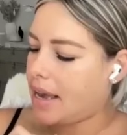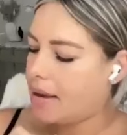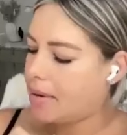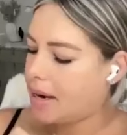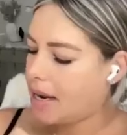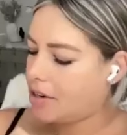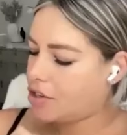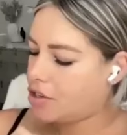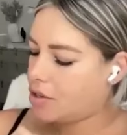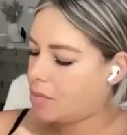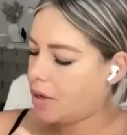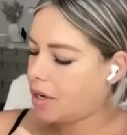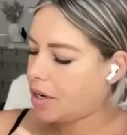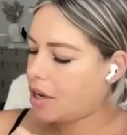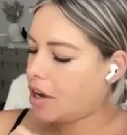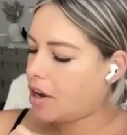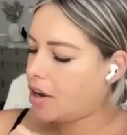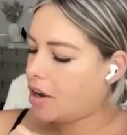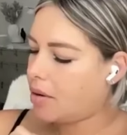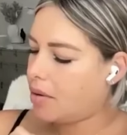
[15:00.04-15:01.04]
MBA, but I just want to
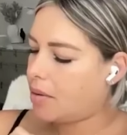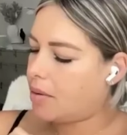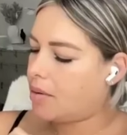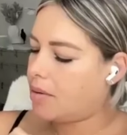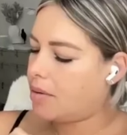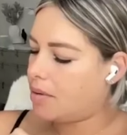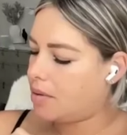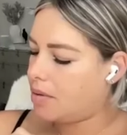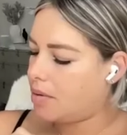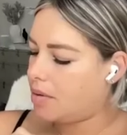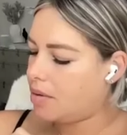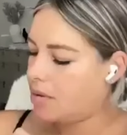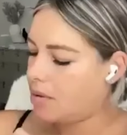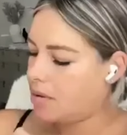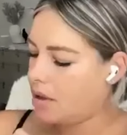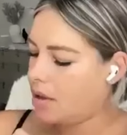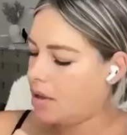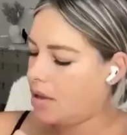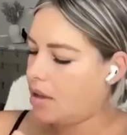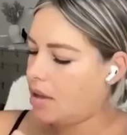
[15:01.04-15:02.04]
go,
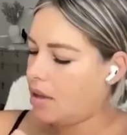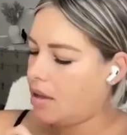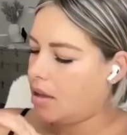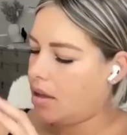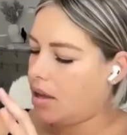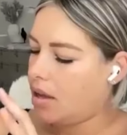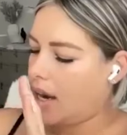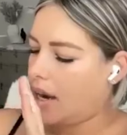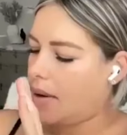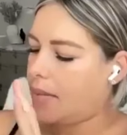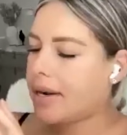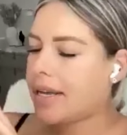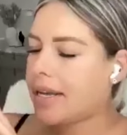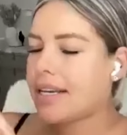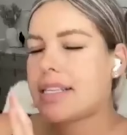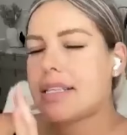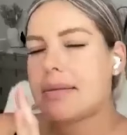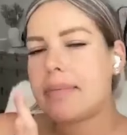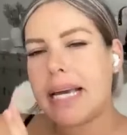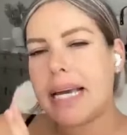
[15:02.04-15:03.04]
I want to
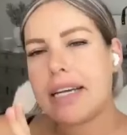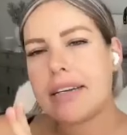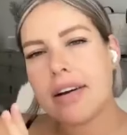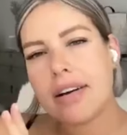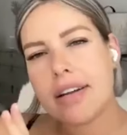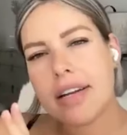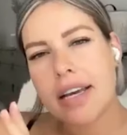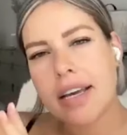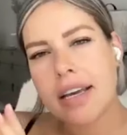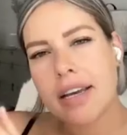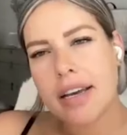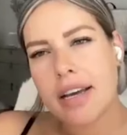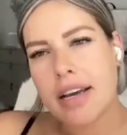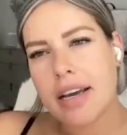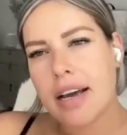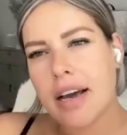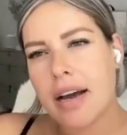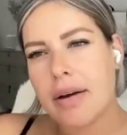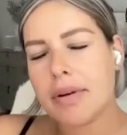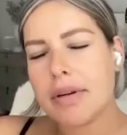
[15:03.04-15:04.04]
expand on it.
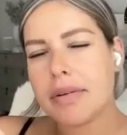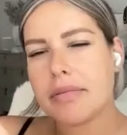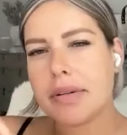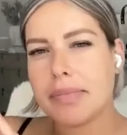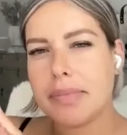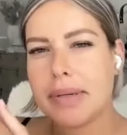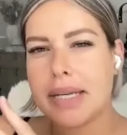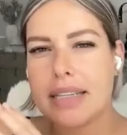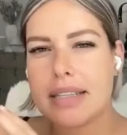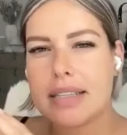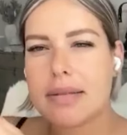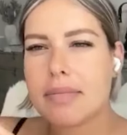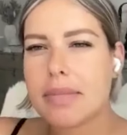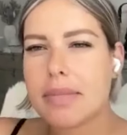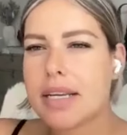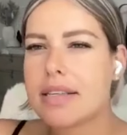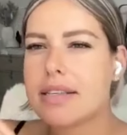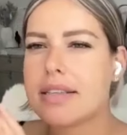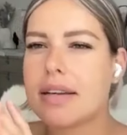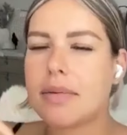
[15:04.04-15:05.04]
I want to repeat some
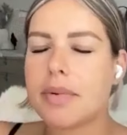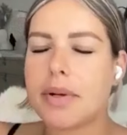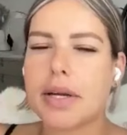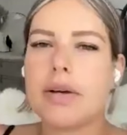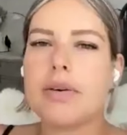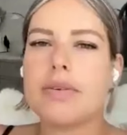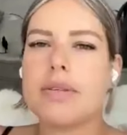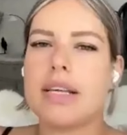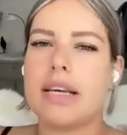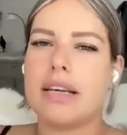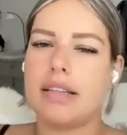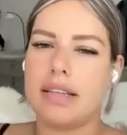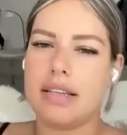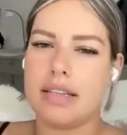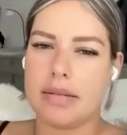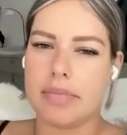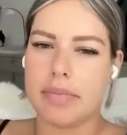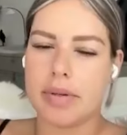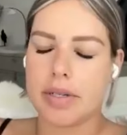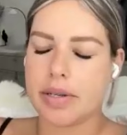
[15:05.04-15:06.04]
things and I want to go slightly
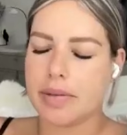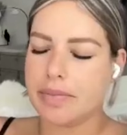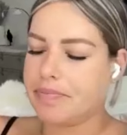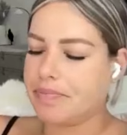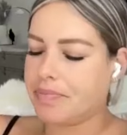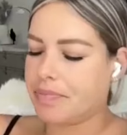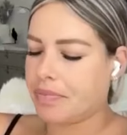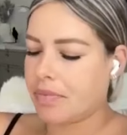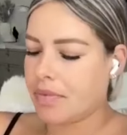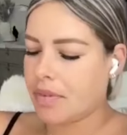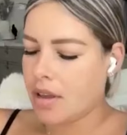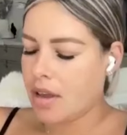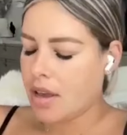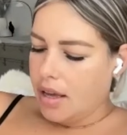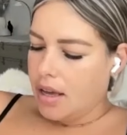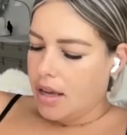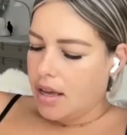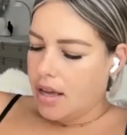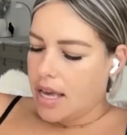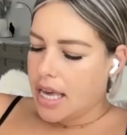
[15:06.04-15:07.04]
deeper.
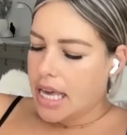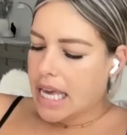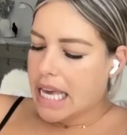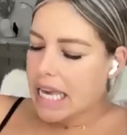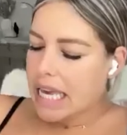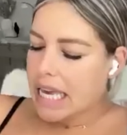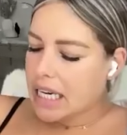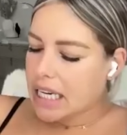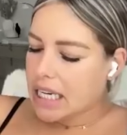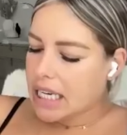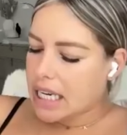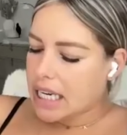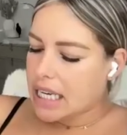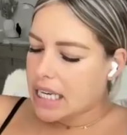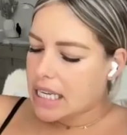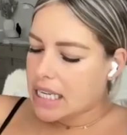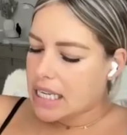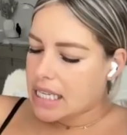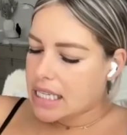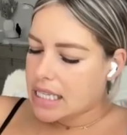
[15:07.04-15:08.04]
Here
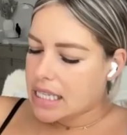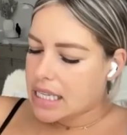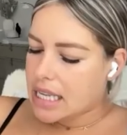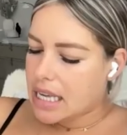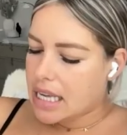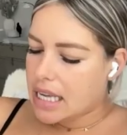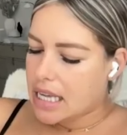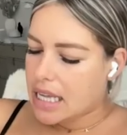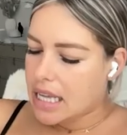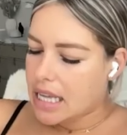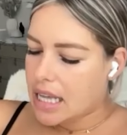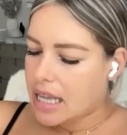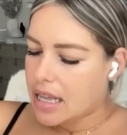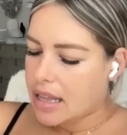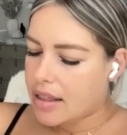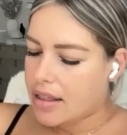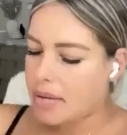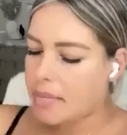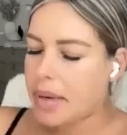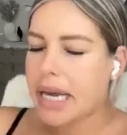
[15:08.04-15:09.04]
is
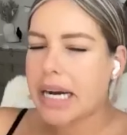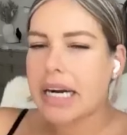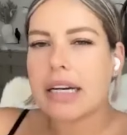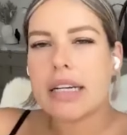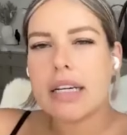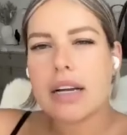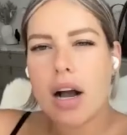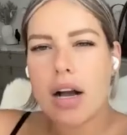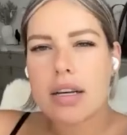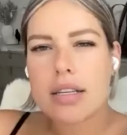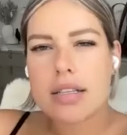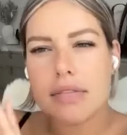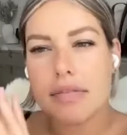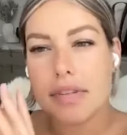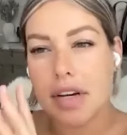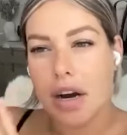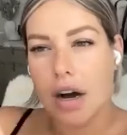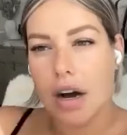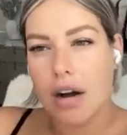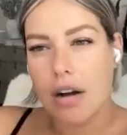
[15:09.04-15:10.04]
the paradox of
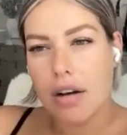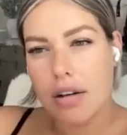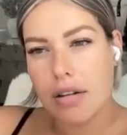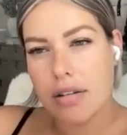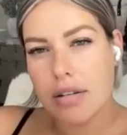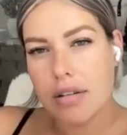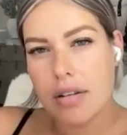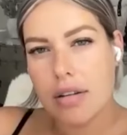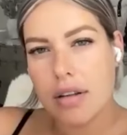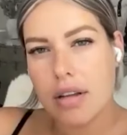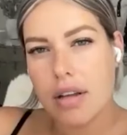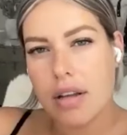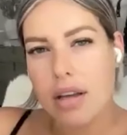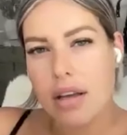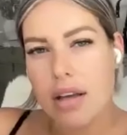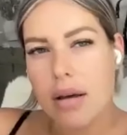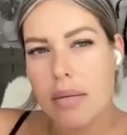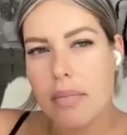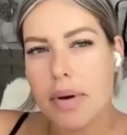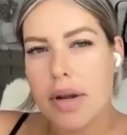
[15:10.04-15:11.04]
it all,
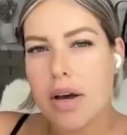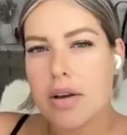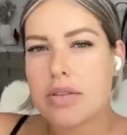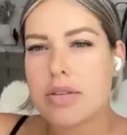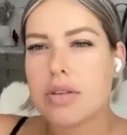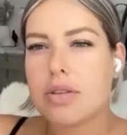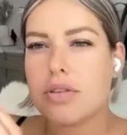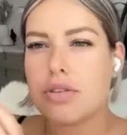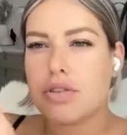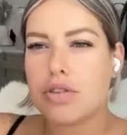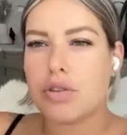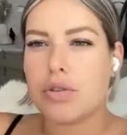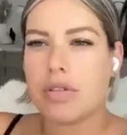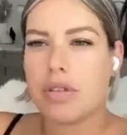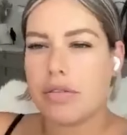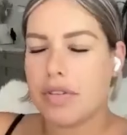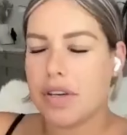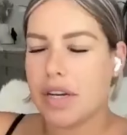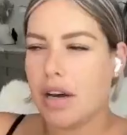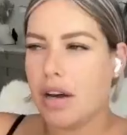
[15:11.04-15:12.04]
but also the
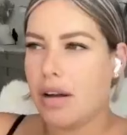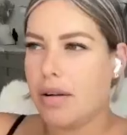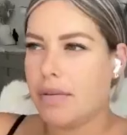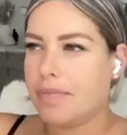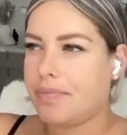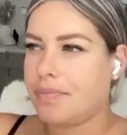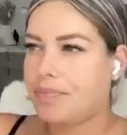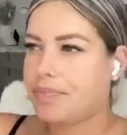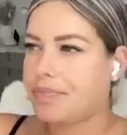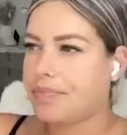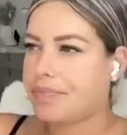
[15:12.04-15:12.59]
truth of it all.